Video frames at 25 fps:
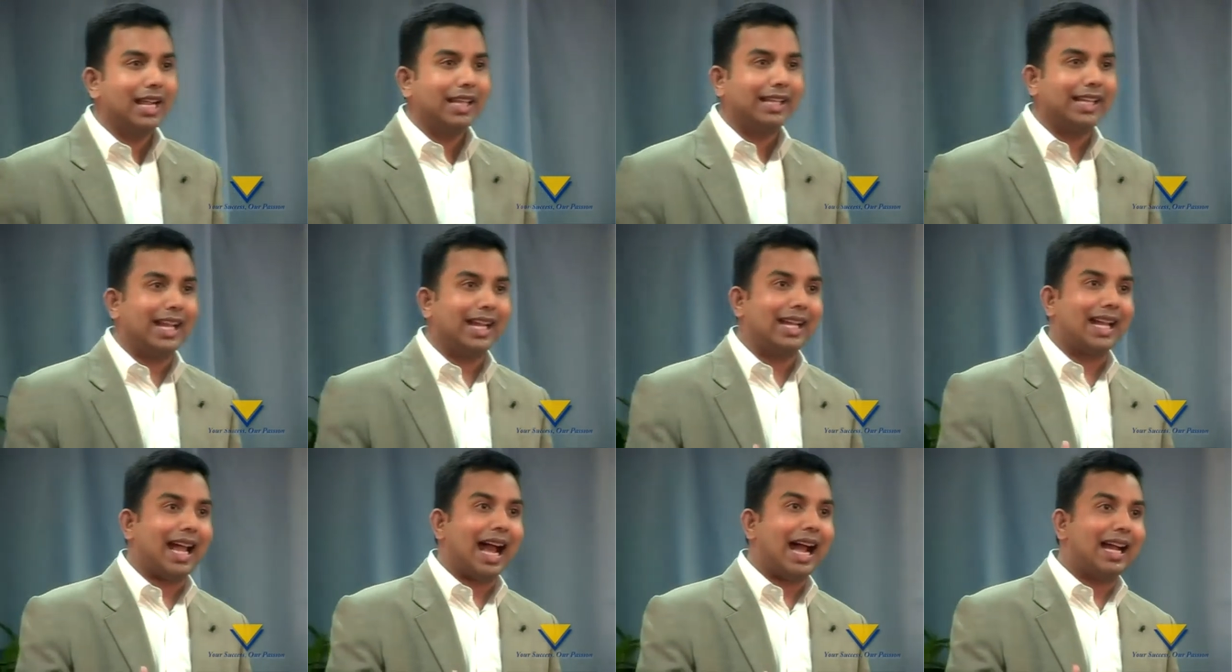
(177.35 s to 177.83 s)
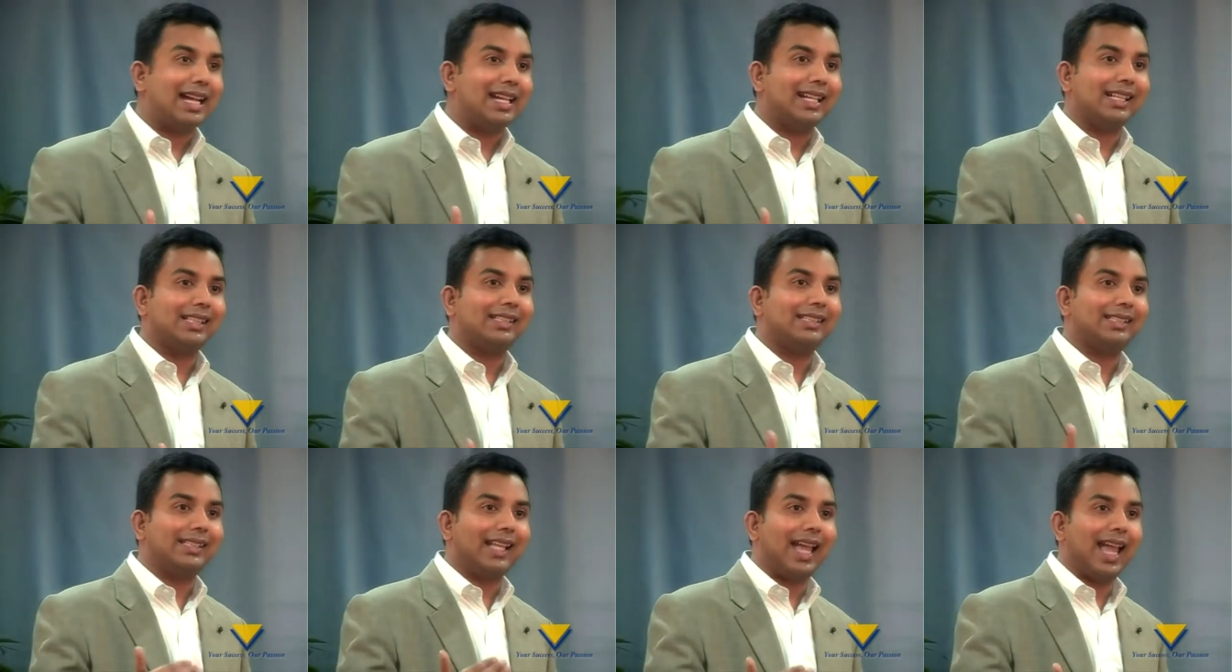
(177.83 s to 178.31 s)
can
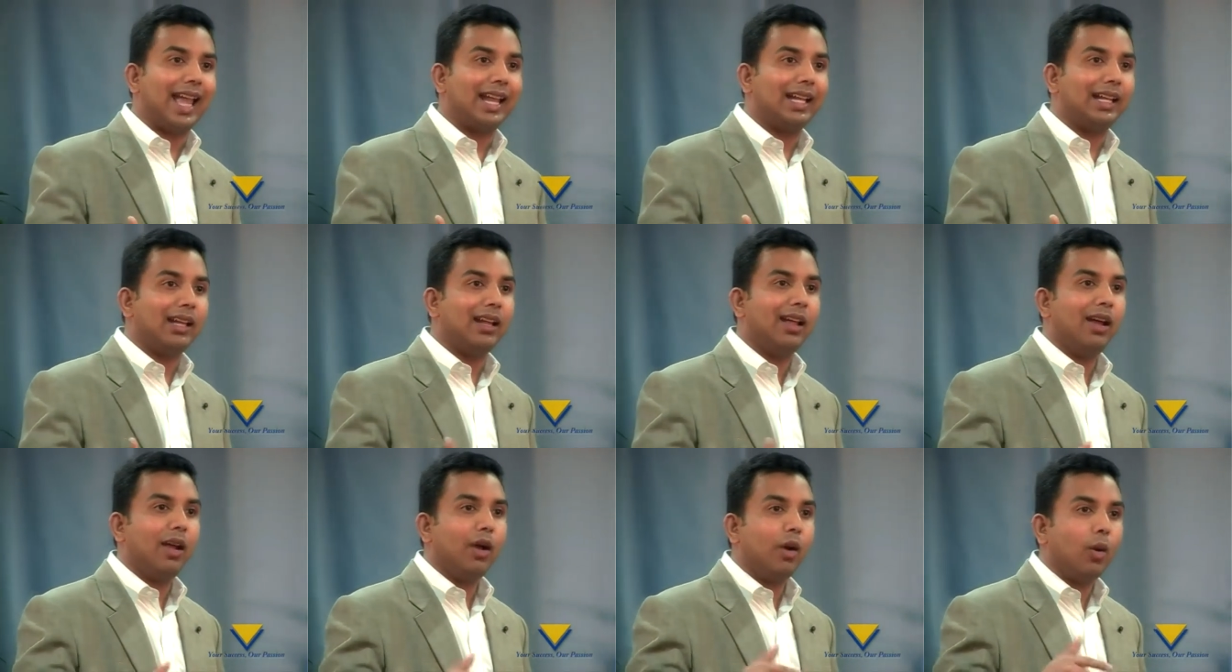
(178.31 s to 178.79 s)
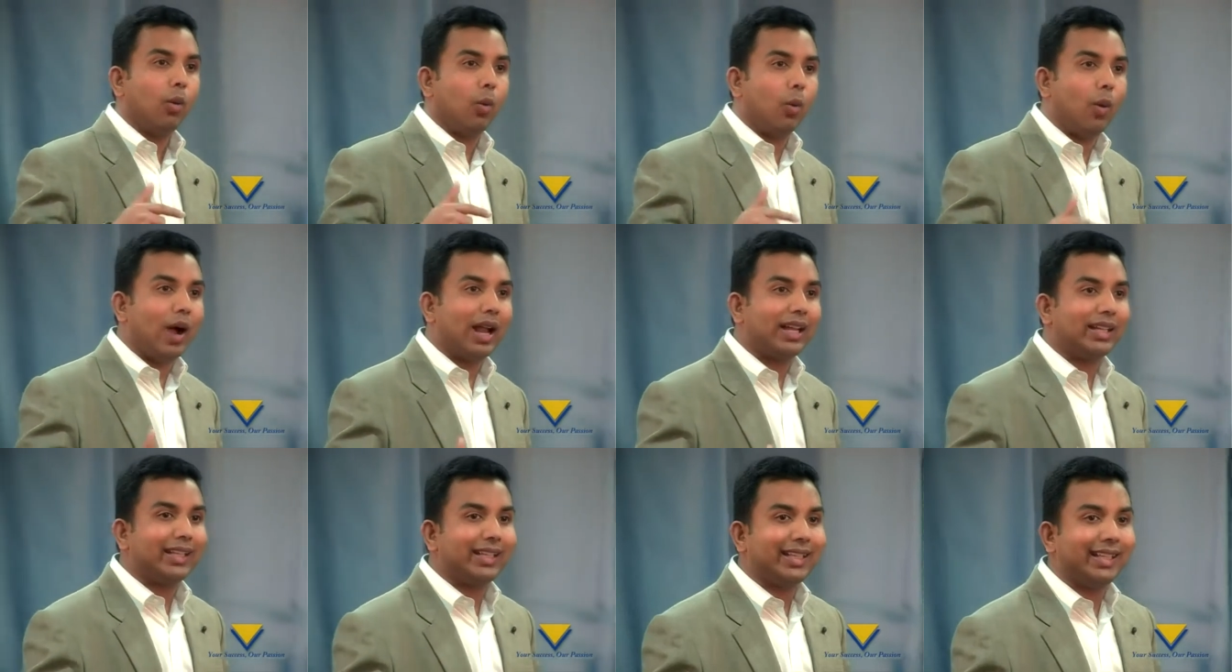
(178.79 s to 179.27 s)
understand
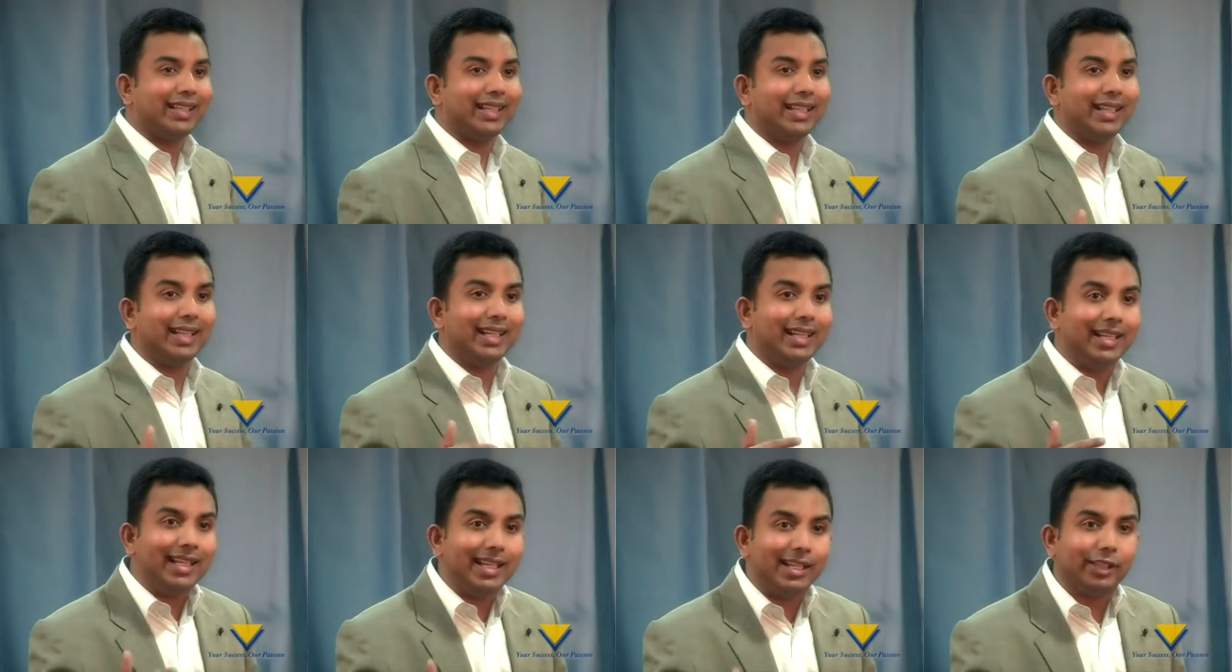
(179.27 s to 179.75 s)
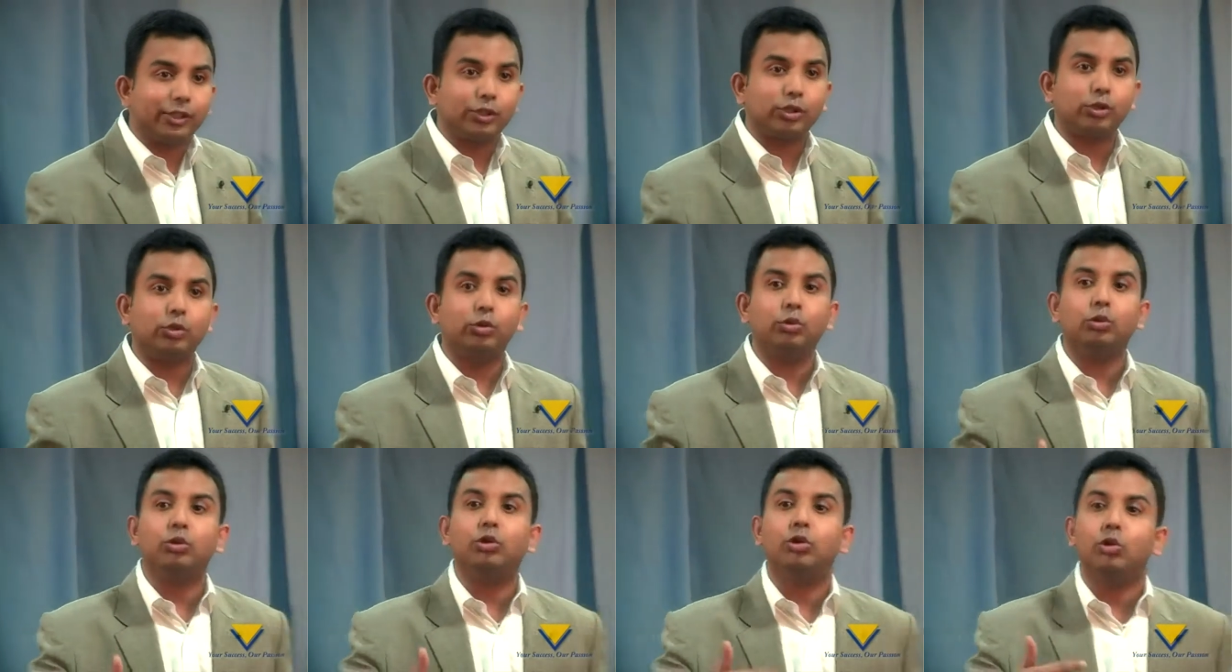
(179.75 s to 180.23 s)
what he needs
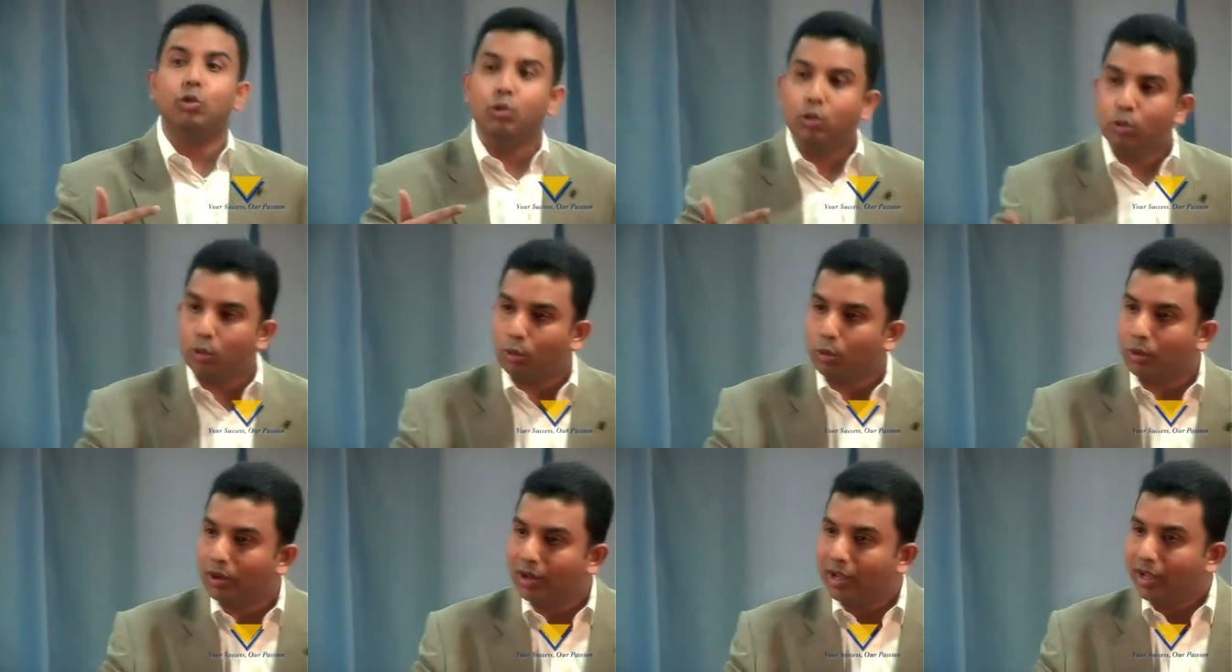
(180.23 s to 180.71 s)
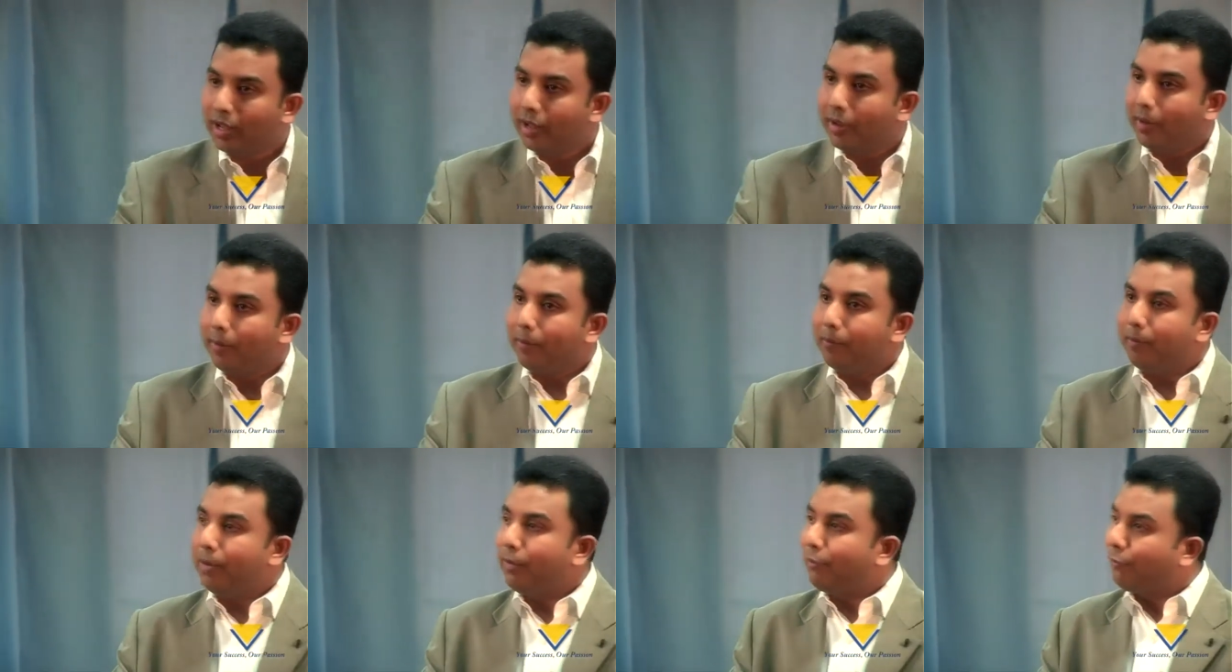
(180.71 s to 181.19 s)
to do
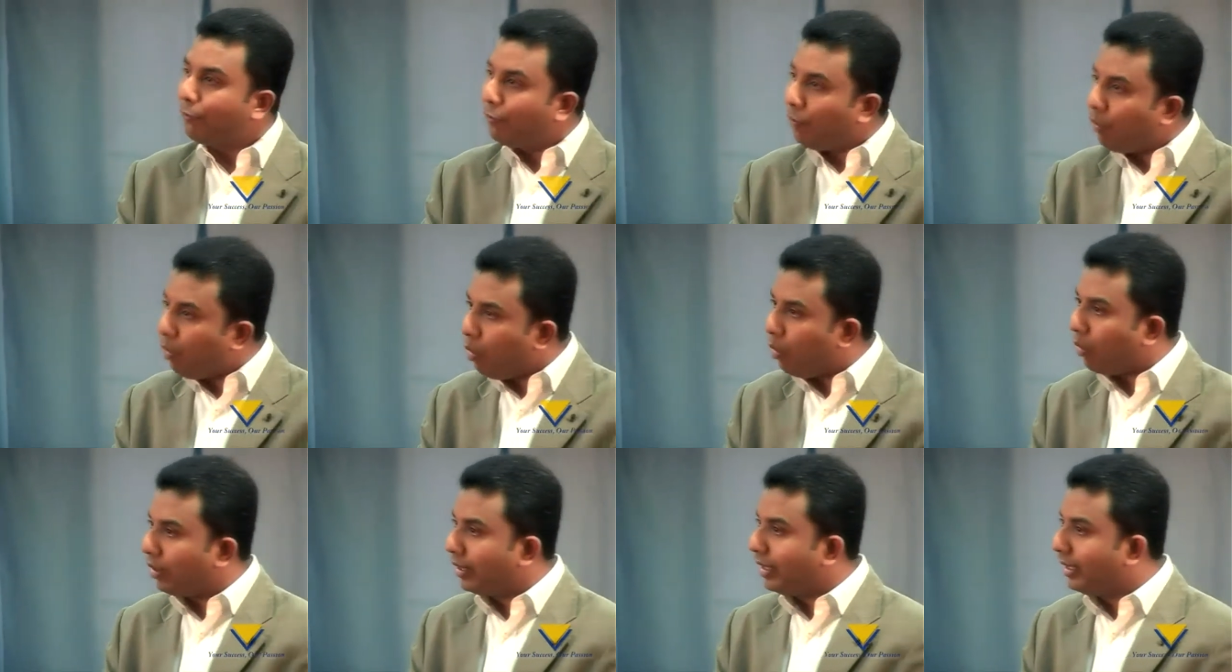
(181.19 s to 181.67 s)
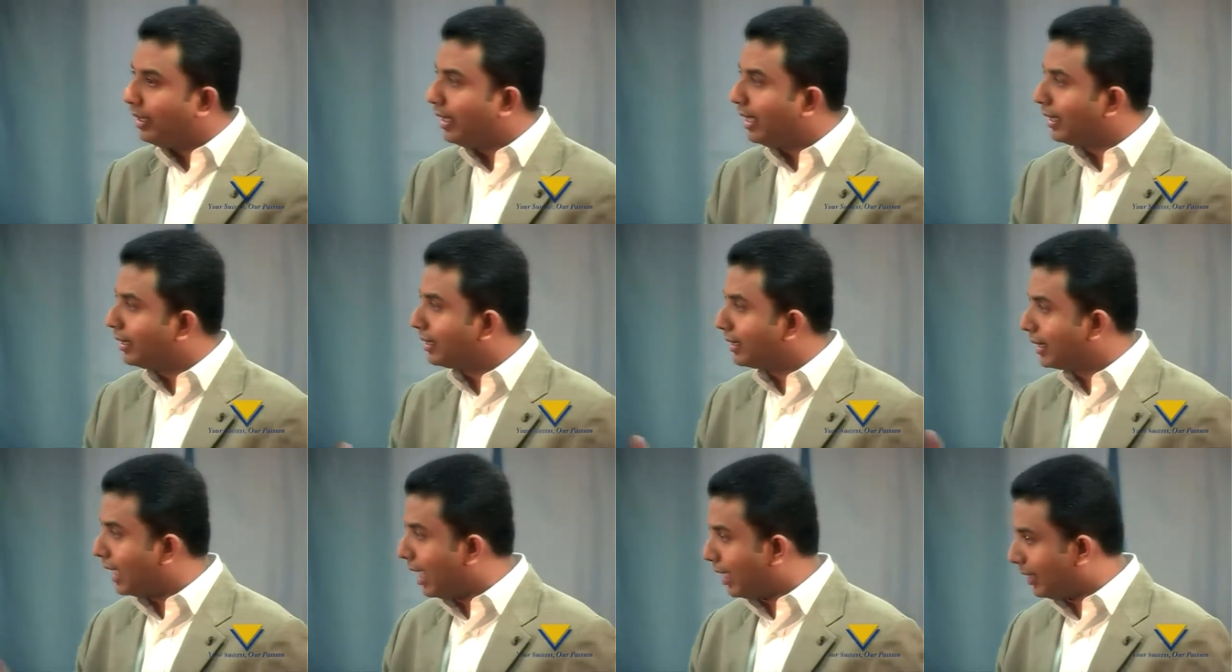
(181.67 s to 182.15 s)
before he
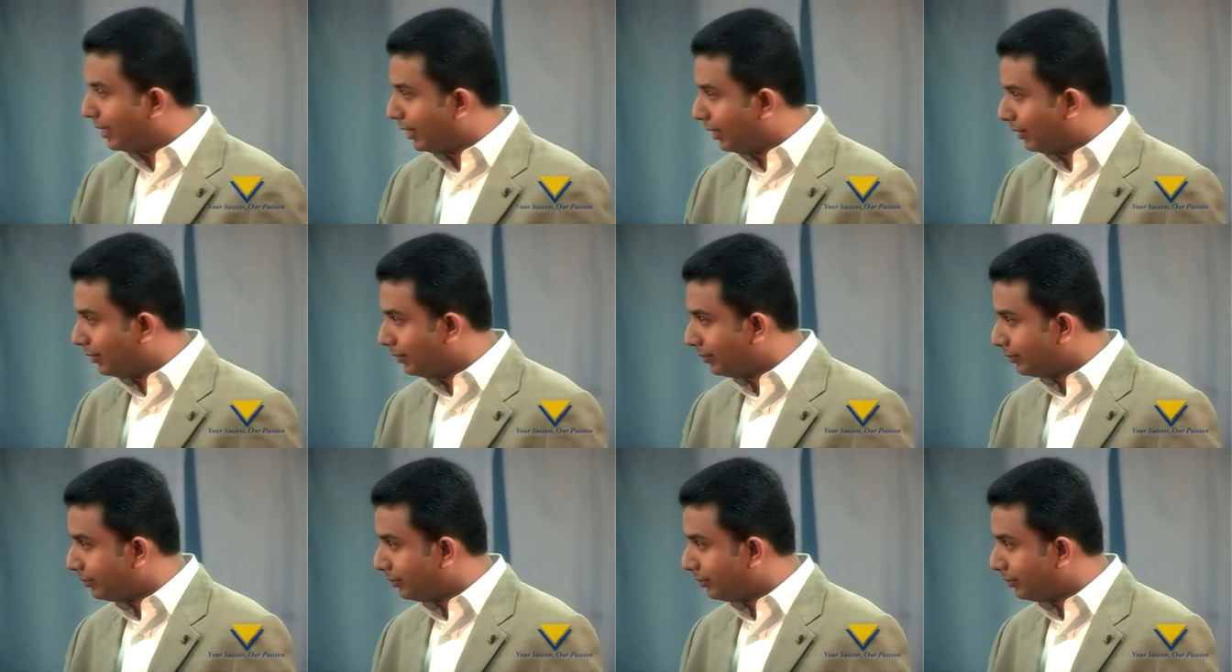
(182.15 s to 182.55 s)
gets started.